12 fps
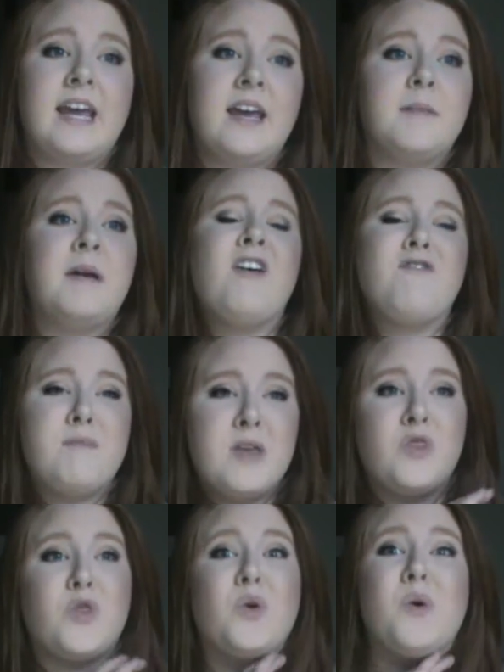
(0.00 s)
him have
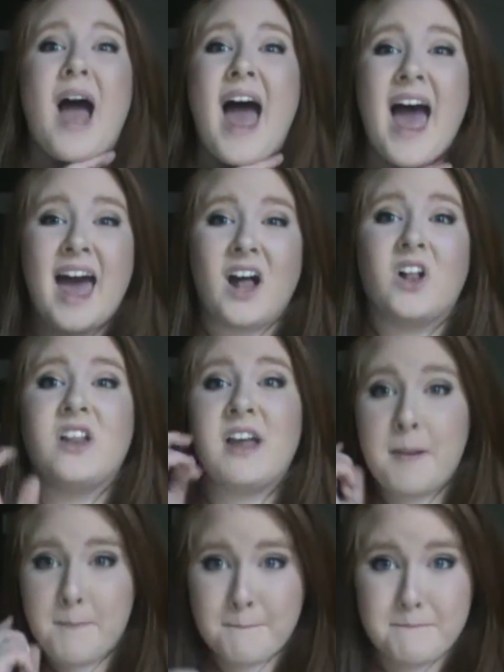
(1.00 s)
been through hell
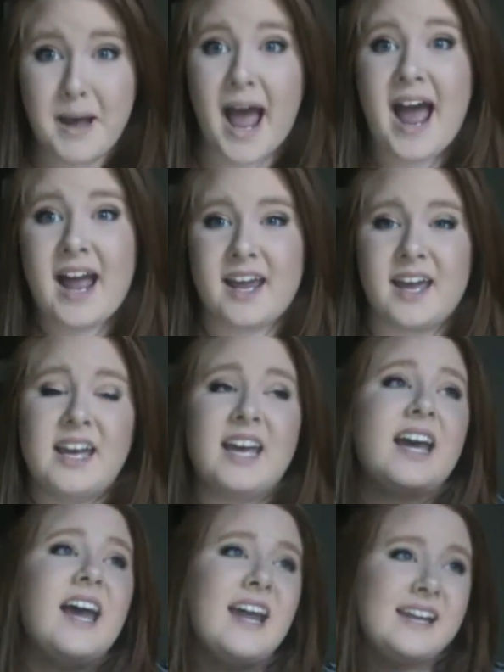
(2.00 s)
and back,
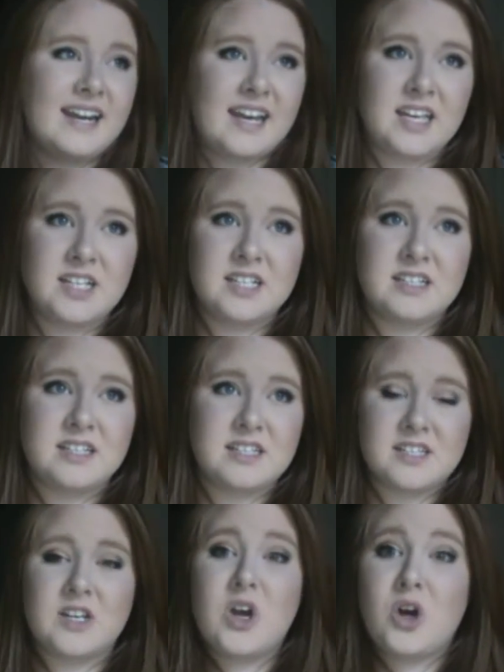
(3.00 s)
and yet he is
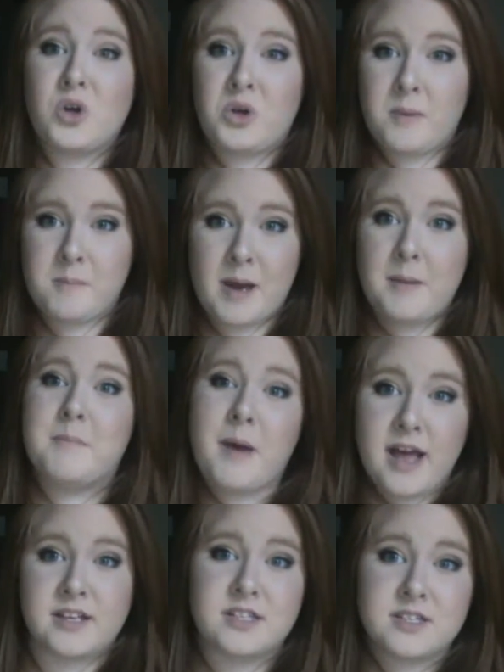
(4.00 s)
still my
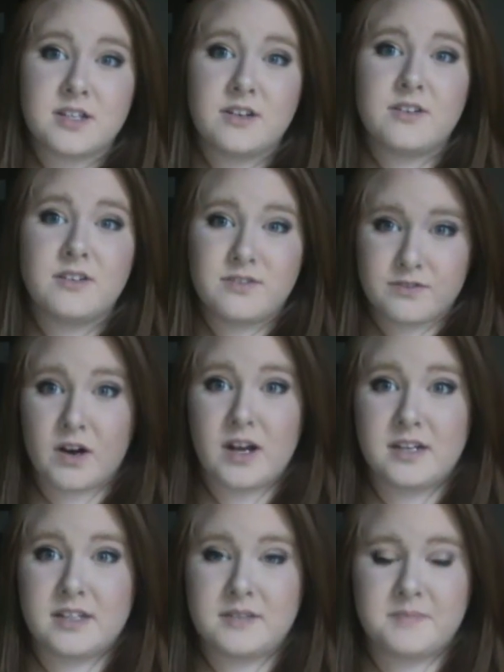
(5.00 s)
best
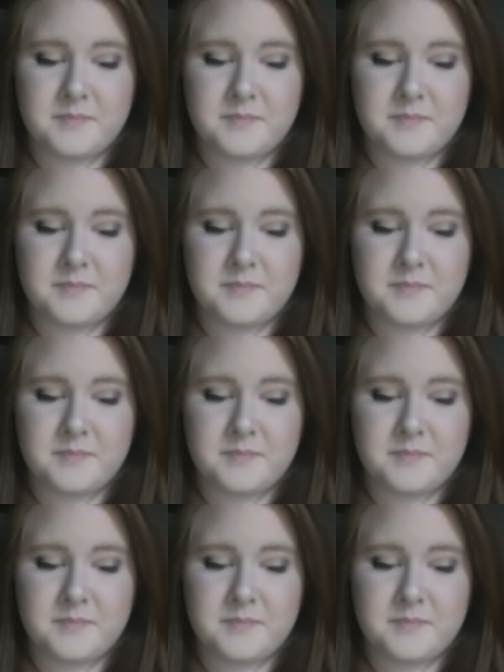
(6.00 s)
friend.